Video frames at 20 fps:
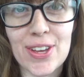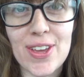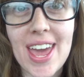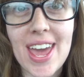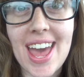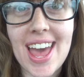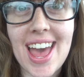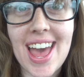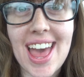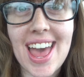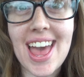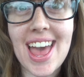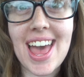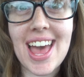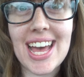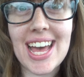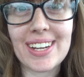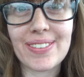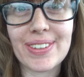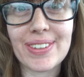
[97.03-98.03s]
so
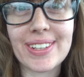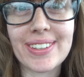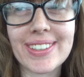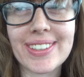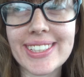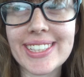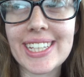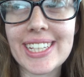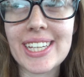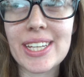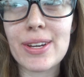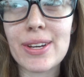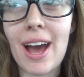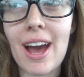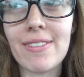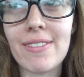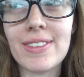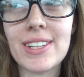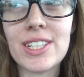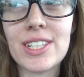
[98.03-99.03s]
yeah we'll see you
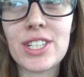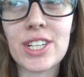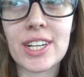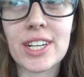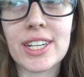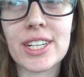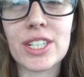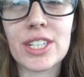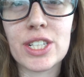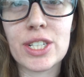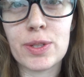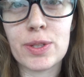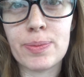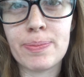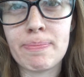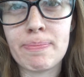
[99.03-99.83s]
after church